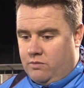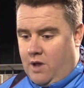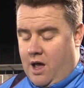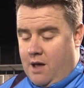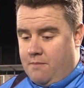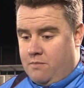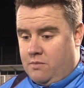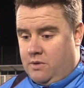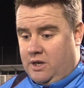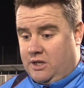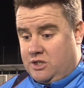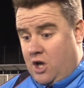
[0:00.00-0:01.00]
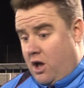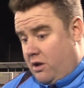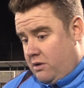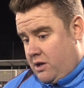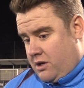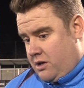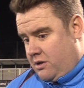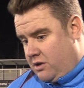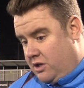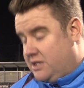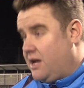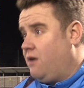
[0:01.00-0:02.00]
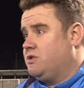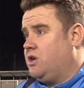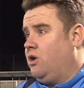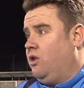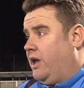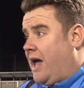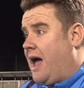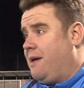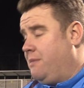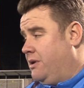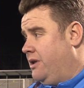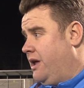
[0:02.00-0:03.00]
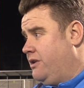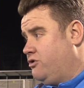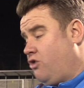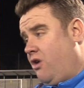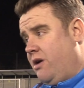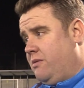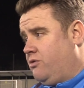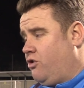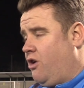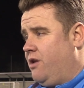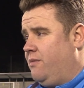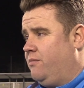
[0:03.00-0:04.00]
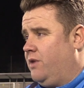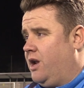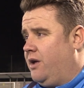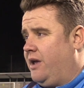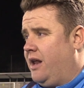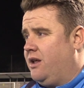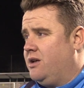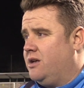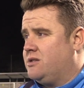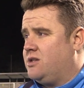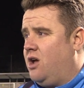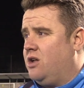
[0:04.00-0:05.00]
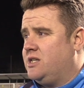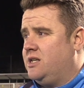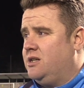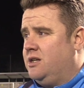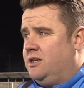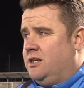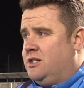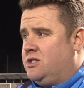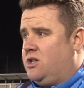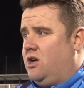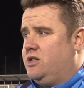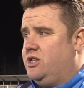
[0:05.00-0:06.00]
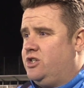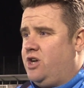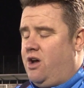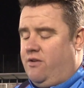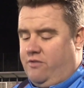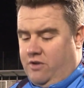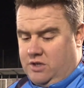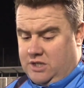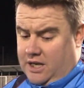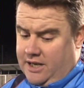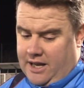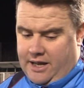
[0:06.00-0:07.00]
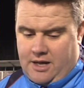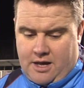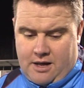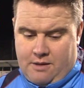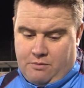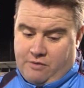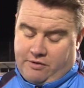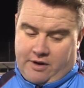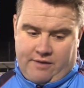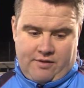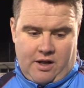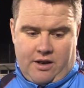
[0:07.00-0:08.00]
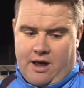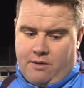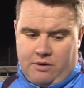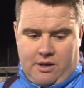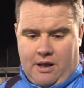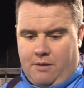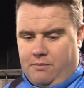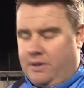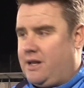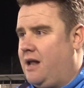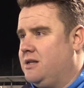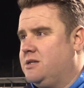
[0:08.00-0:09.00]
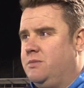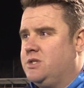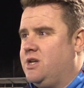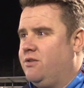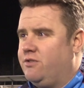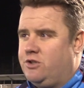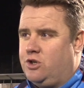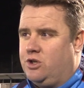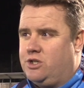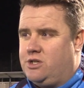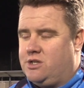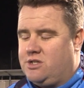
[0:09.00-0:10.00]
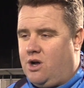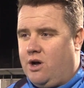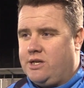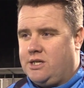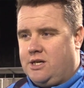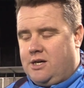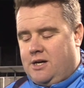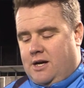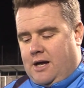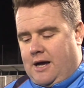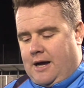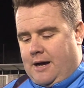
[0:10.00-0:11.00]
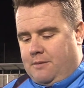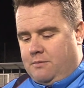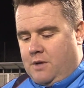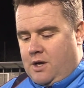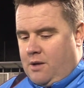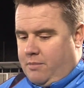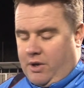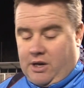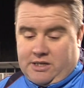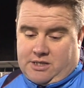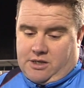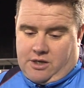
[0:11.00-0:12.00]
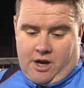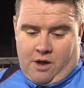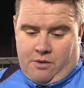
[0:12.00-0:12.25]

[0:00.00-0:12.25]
and exert yourselves on the game and try and get a starting shirt for Sunday. Whether they've done that would be down to myself and John to decide. But listen,